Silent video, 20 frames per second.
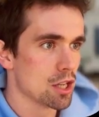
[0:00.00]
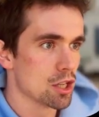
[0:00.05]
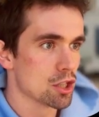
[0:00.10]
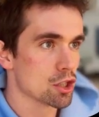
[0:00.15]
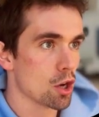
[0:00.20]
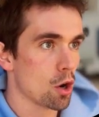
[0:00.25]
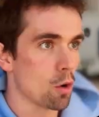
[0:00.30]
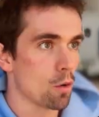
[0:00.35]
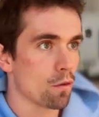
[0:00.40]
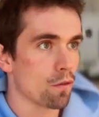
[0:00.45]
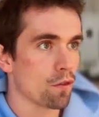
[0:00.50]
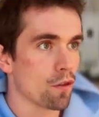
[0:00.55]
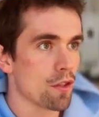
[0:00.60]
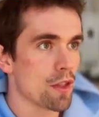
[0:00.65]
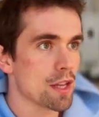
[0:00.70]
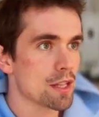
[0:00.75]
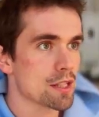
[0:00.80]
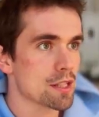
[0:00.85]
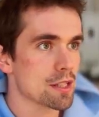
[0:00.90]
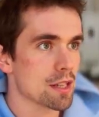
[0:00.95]
So for
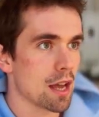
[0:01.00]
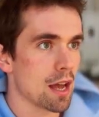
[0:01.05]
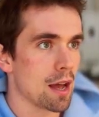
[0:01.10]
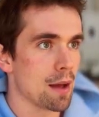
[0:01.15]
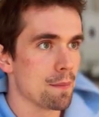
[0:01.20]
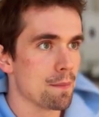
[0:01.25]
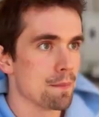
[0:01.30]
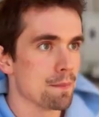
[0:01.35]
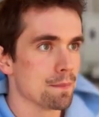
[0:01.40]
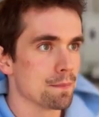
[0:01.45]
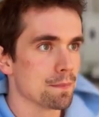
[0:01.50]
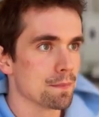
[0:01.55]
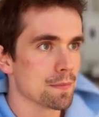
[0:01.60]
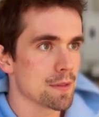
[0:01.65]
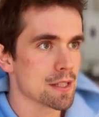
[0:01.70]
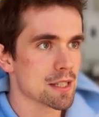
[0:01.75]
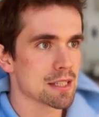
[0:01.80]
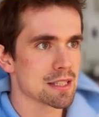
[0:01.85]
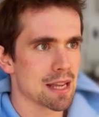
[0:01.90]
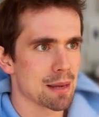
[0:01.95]
this
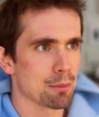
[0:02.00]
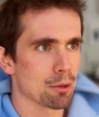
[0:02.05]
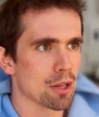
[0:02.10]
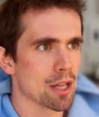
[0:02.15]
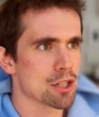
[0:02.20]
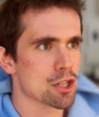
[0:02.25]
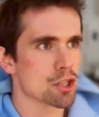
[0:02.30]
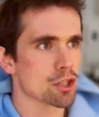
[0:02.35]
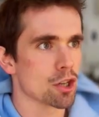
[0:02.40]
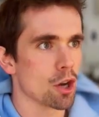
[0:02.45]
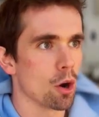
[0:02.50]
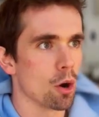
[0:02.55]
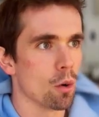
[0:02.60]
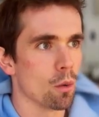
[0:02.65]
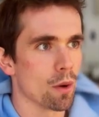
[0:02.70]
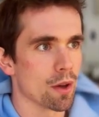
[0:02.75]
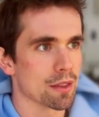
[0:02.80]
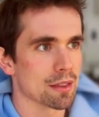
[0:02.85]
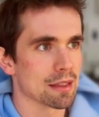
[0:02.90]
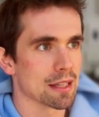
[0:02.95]
this example, let's just go
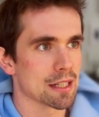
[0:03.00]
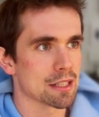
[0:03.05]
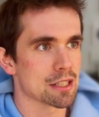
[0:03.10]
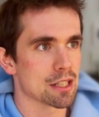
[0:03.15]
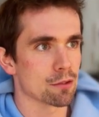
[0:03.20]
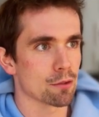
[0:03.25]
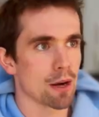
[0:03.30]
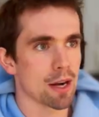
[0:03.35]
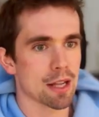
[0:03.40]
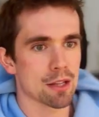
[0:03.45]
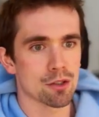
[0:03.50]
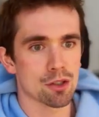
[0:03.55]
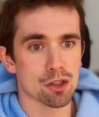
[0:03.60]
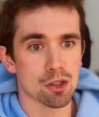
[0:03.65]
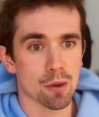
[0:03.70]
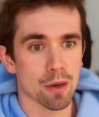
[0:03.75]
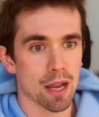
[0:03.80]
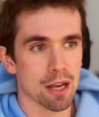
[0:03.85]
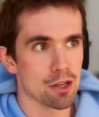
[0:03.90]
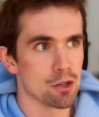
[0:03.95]
with LinkedIn writing.
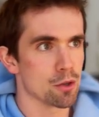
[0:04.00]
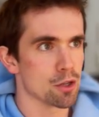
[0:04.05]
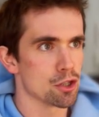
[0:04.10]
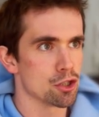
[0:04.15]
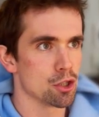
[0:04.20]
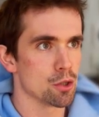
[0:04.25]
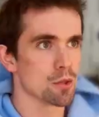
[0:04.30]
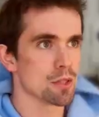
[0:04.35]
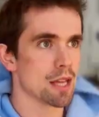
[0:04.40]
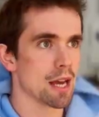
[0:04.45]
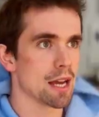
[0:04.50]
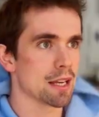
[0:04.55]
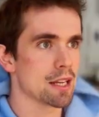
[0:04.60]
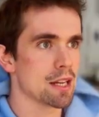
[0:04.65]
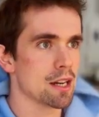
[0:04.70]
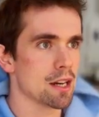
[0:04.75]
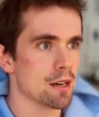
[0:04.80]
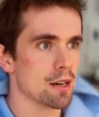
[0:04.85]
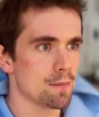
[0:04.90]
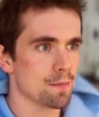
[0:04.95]
So again, you can choose that
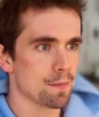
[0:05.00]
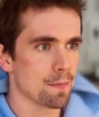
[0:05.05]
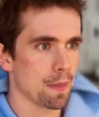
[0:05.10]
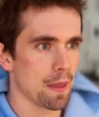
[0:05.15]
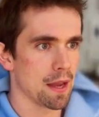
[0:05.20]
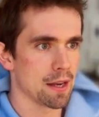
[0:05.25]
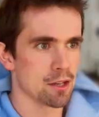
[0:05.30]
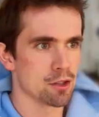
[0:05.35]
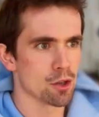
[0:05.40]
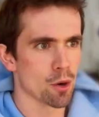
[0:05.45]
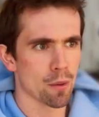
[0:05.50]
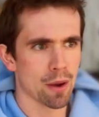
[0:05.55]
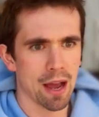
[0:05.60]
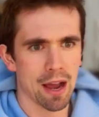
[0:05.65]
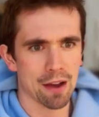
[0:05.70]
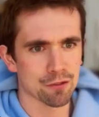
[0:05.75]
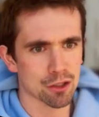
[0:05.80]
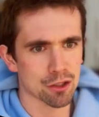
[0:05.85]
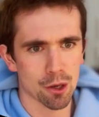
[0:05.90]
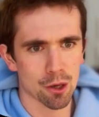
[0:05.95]
here, and you don't
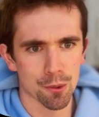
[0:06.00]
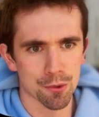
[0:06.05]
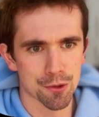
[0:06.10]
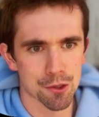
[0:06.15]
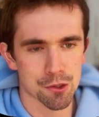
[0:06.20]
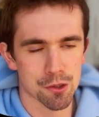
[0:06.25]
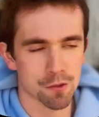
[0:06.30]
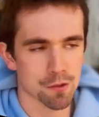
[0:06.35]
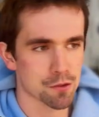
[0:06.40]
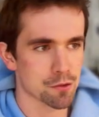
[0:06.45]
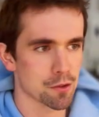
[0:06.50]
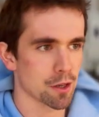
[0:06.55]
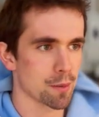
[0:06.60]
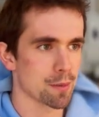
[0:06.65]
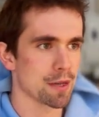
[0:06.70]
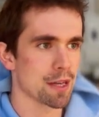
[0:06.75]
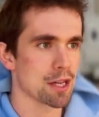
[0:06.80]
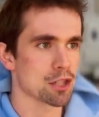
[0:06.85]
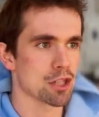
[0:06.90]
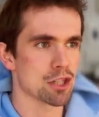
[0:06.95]
have to go with the service
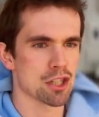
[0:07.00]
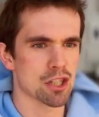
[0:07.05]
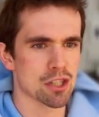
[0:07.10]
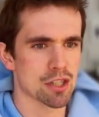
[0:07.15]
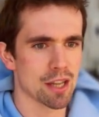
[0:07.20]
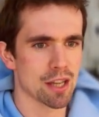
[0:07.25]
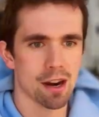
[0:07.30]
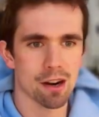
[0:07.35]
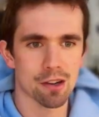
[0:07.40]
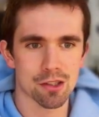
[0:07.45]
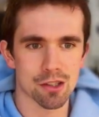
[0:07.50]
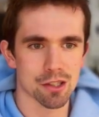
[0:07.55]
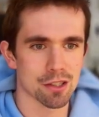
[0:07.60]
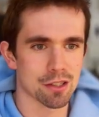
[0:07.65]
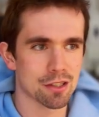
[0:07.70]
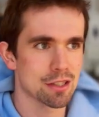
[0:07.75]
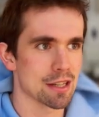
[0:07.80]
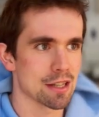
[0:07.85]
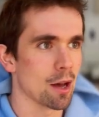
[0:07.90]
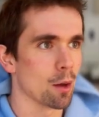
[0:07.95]
recommendation, just there
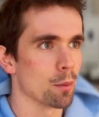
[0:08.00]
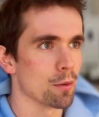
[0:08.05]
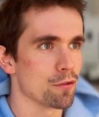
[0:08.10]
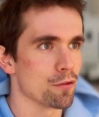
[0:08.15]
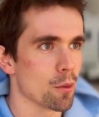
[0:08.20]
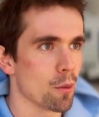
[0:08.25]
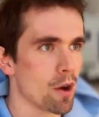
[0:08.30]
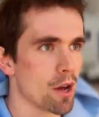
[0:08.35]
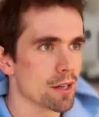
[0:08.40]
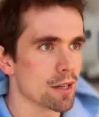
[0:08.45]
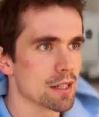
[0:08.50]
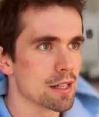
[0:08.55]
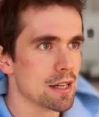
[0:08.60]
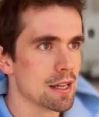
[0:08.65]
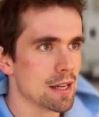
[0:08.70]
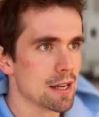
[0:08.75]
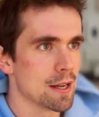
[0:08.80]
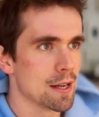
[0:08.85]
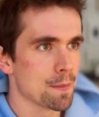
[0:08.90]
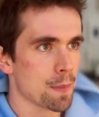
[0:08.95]
to help if you want.
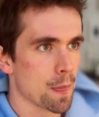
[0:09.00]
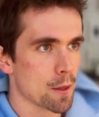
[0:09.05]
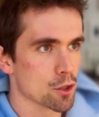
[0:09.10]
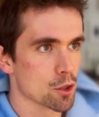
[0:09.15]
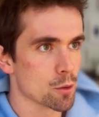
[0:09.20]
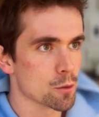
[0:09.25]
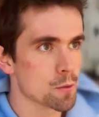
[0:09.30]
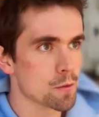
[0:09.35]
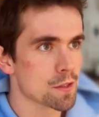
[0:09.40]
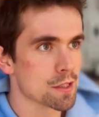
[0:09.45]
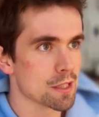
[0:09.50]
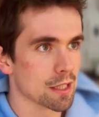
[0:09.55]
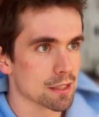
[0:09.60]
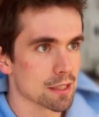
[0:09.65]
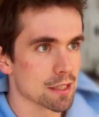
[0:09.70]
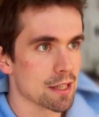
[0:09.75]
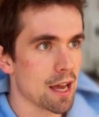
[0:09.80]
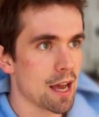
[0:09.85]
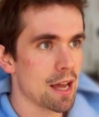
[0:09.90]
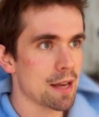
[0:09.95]
So once we
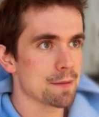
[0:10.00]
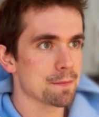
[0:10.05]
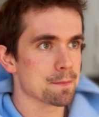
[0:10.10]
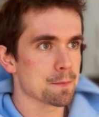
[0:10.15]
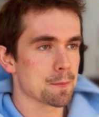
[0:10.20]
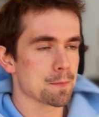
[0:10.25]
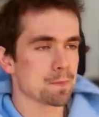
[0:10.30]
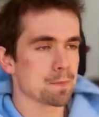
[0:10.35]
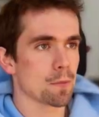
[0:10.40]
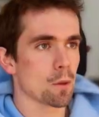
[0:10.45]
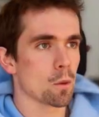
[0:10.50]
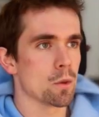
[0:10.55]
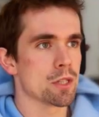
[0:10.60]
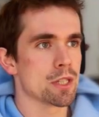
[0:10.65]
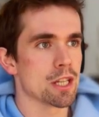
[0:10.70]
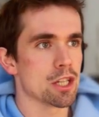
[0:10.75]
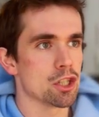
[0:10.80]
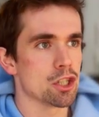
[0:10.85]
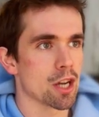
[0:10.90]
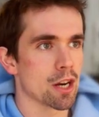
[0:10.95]
selected that, we just
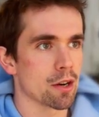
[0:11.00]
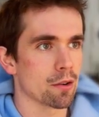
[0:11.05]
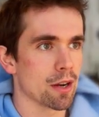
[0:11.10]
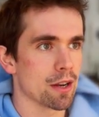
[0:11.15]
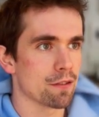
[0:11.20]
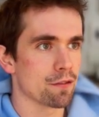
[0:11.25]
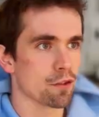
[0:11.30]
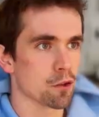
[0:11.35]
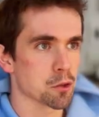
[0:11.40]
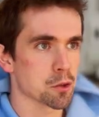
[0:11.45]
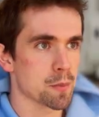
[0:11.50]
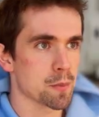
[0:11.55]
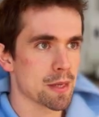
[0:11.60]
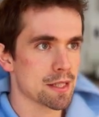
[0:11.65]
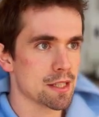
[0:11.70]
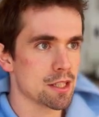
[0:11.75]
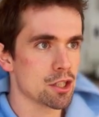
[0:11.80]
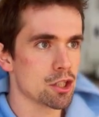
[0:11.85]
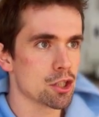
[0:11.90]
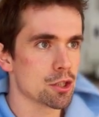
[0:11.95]
hit generate first
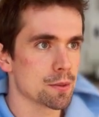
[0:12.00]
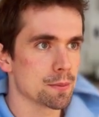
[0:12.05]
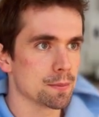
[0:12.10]
message.